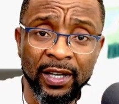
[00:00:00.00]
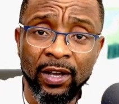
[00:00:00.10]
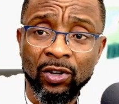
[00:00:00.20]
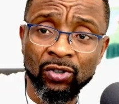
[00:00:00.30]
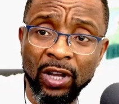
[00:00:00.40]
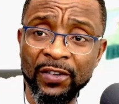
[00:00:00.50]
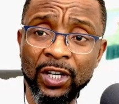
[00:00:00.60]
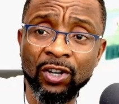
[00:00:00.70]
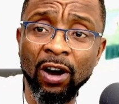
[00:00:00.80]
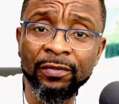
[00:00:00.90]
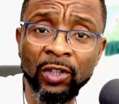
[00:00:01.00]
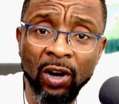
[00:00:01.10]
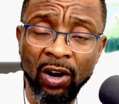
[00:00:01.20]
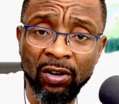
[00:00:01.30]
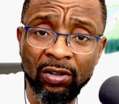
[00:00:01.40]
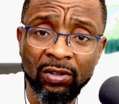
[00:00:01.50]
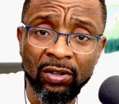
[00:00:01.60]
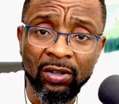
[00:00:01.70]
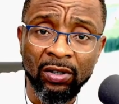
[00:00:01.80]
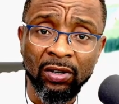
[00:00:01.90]
So if the governor
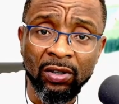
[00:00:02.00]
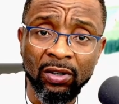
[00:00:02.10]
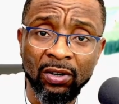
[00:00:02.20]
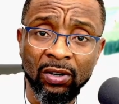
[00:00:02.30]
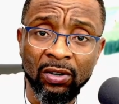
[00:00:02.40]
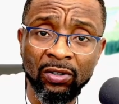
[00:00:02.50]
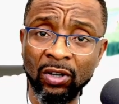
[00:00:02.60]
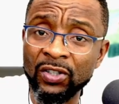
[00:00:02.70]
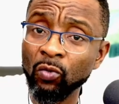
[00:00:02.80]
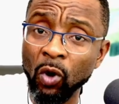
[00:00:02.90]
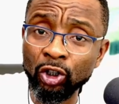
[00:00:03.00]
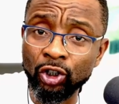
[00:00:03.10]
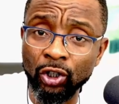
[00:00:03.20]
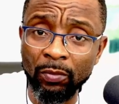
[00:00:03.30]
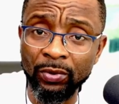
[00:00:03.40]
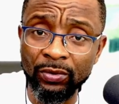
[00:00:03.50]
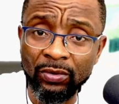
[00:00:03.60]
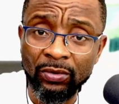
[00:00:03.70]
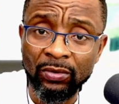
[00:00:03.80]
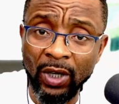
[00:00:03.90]
doesn't want trouble,
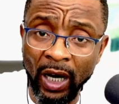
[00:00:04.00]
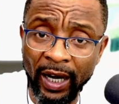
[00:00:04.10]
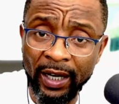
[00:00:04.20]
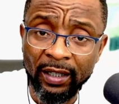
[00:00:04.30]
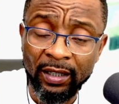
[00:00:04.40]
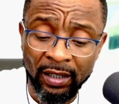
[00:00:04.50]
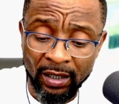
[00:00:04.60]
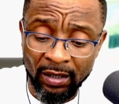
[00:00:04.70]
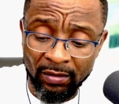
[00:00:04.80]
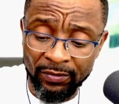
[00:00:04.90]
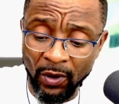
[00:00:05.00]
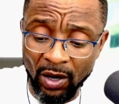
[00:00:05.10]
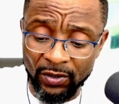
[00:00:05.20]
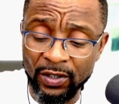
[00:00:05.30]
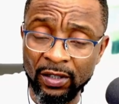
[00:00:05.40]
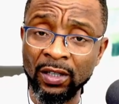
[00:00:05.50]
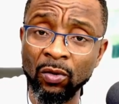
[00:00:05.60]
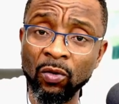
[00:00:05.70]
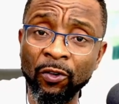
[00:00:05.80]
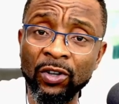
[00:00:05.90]
first, they will
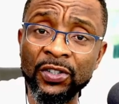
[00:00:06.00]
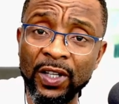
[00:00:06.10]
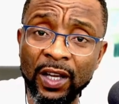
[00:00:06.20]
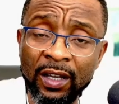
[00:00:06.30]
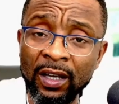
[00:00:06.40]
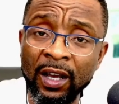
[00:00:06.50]
first say,